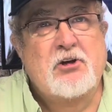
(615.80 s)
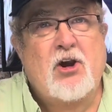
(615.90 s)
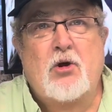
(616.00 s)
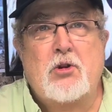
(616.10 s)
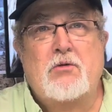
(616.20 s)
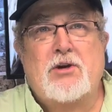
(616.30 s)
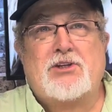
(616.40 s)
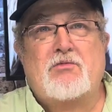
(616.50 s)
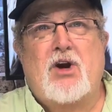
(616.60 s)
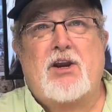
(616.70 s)
only
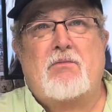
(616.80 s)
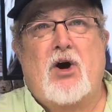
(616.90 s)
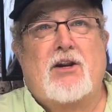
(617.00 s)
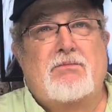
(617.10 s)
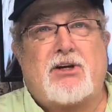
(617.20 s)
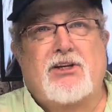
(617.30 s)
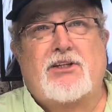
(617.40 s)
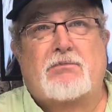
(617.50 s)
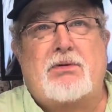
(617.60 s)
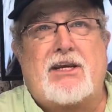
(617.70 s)
reason why you bought it because
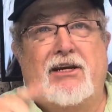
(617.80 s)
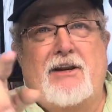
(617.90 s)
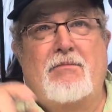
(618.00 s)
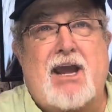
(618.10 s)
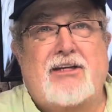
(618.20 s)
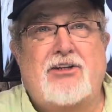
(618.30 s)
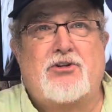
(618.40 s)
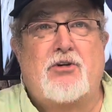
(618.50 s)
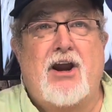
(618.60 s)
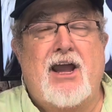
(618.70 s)
it's pink and it matches
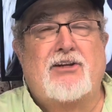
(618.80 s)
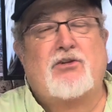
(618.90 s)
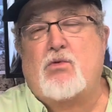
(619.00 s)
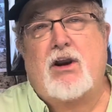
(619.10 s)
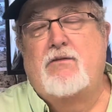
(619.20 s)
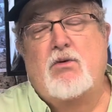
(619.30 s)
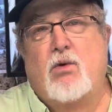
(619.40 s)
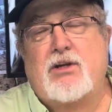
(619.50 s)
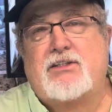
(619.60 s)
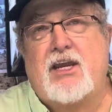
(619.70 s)
your eyes or whatever you
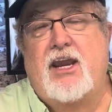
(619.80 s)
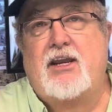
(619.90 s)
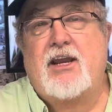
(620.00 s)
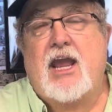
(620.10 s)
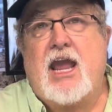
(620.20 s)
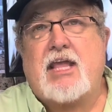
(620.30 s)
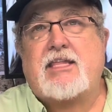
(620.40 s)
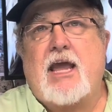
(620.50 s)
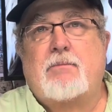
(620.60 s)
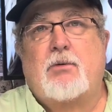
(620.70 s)
want to say, at
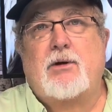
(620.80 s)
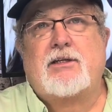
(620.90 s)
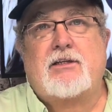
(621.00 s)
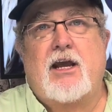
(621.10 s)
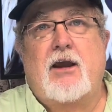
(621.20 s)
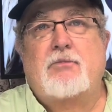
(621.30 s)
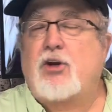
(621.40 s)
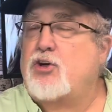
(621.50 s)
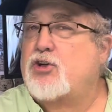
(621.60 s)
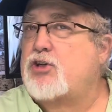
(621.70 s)
that point in time,
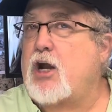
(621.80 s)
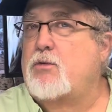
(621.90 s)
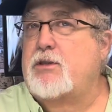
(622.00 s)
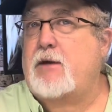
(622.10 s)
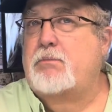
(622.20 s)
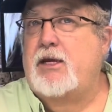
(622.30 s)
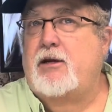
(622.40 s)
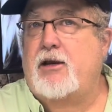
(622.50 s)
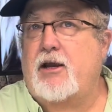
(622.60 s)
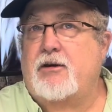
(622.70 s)
you're stuck with that
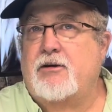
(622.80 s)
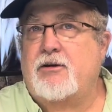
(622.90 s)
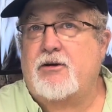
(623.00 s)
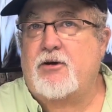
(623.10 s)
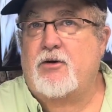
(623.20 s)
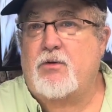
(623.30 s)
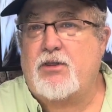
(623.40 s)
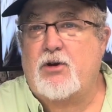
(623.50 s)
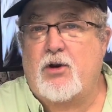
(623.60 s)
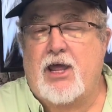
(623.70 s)
pink gun,
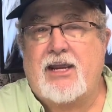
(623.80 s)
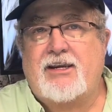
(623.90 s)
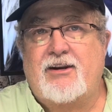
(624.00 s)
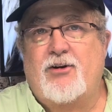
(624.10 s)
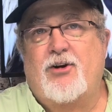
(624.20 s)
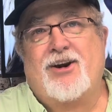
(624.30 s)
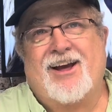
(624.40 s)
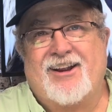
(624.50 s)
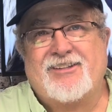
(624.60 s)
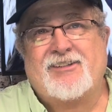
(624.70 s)
whether you like it or
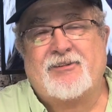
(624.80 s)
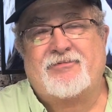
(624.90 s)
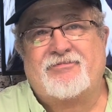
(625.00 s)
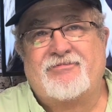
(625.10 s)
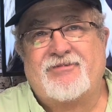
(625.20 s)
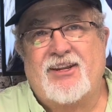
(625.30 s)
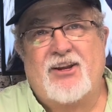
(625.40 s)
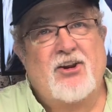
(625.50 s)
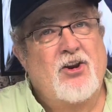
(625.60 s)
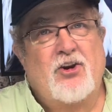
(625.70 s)
not.
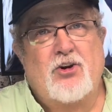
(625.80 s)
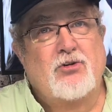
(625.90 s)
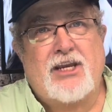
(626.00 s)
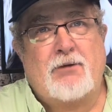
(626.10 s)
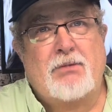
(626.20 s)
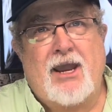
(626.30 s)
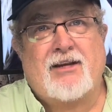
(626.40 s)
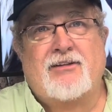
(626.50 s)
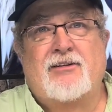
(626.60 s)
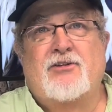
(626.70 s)
No take
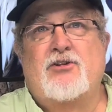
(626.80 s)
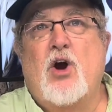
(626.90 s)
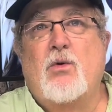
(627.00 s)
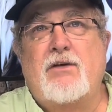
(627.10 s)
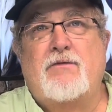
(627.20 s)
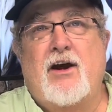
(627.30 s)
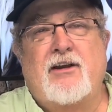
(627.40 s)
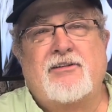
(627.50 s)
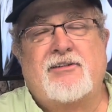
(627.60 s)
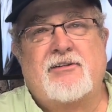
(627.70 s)
backs, no
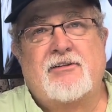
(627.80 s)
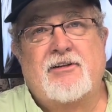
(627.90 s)
refunds.